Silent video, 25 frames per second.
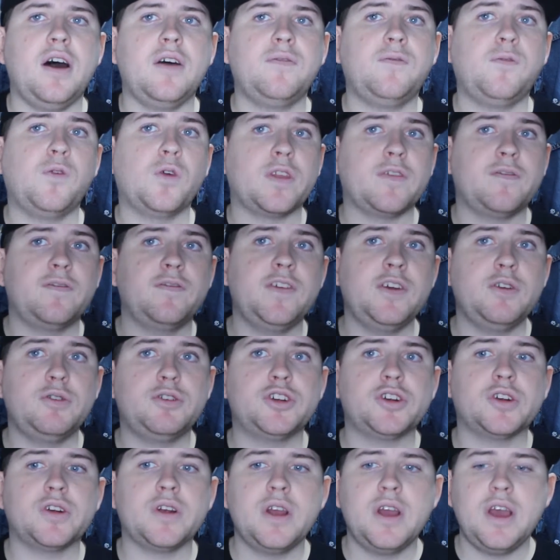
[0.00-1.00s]
for the
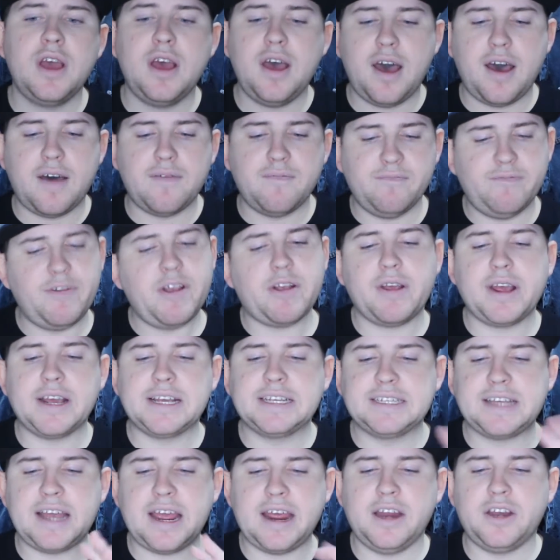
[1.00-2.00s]
future. I'm very
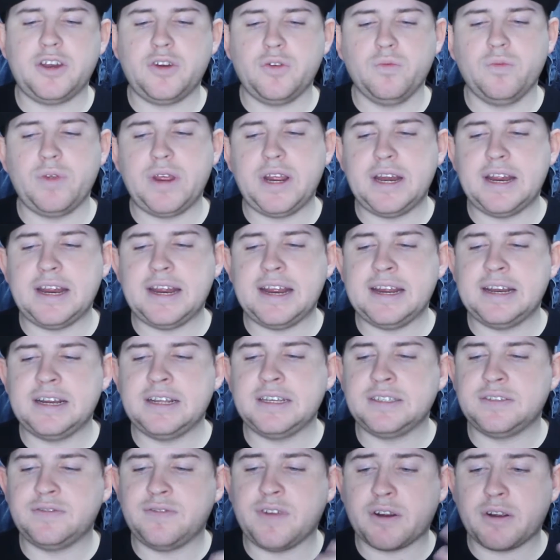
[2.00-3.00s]
excited to read it. It
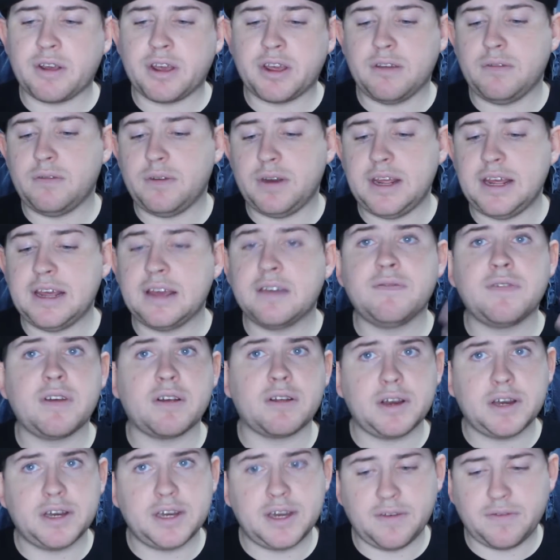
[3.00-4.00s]
is very unique,
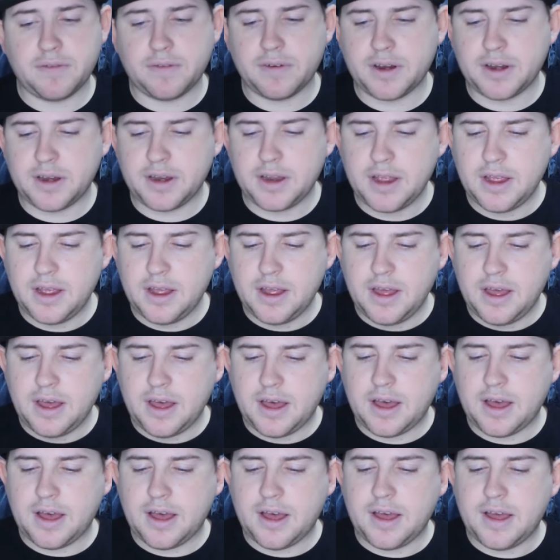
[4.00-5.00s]
very different.
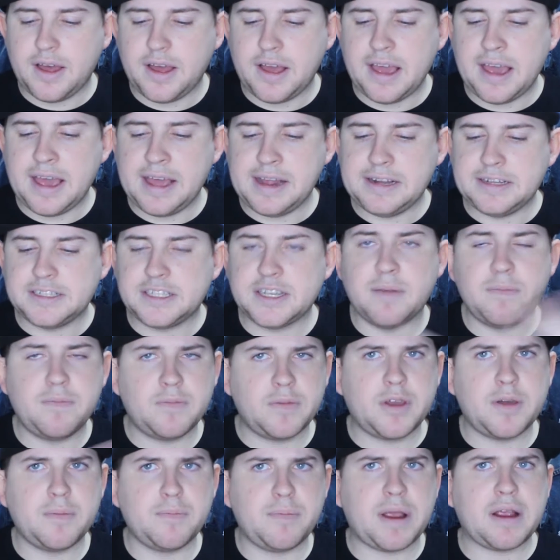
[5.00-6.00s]
and
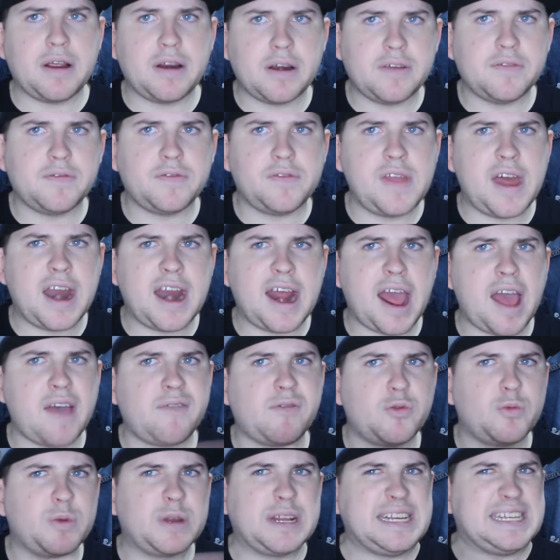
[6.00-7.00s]
something comparative that I
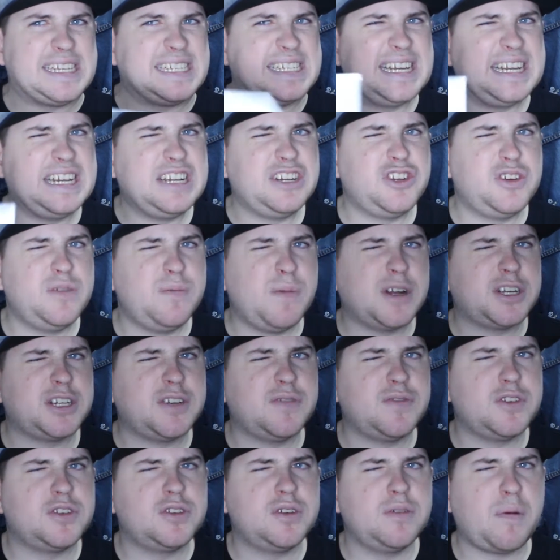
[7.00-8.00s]
haven't really seen too much
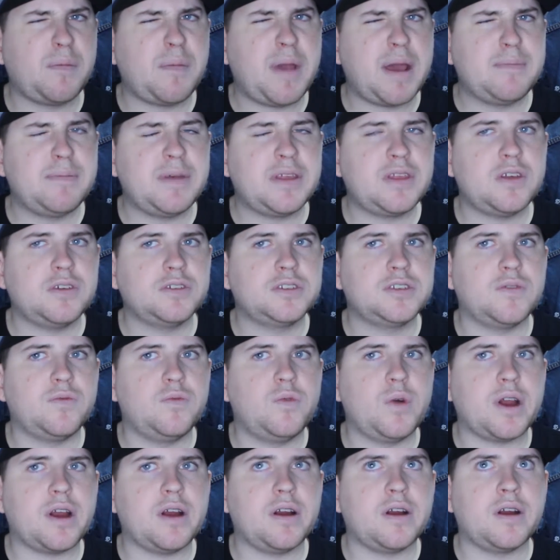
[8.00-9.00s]
of the Superman mythos of,
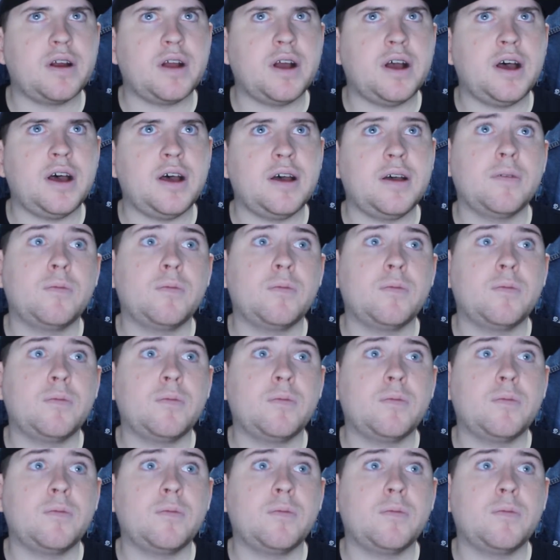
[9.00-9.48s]
where,